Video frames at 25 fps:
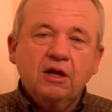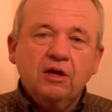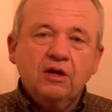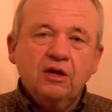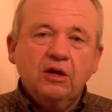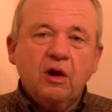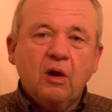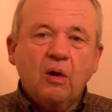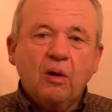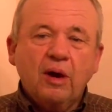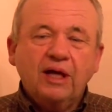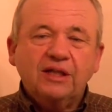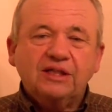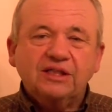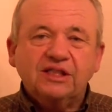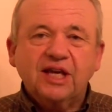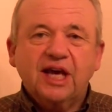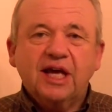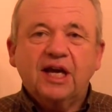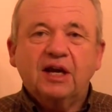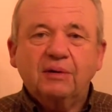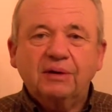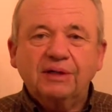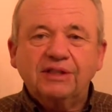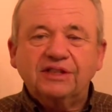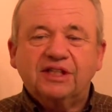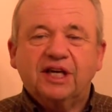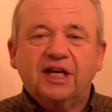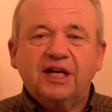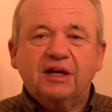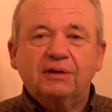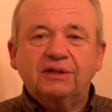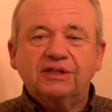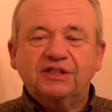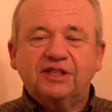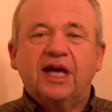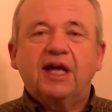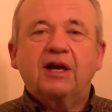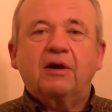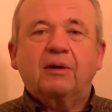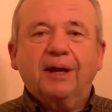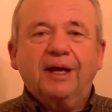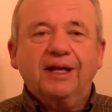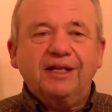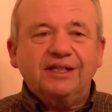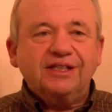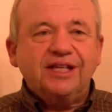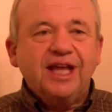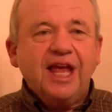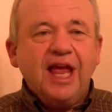you know, et cetera, et cetera, et cetera.
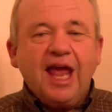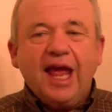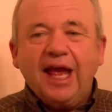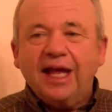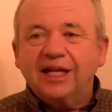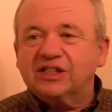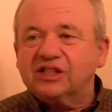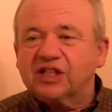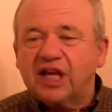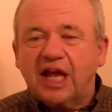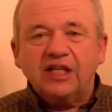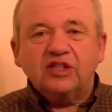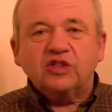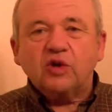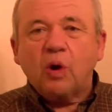It's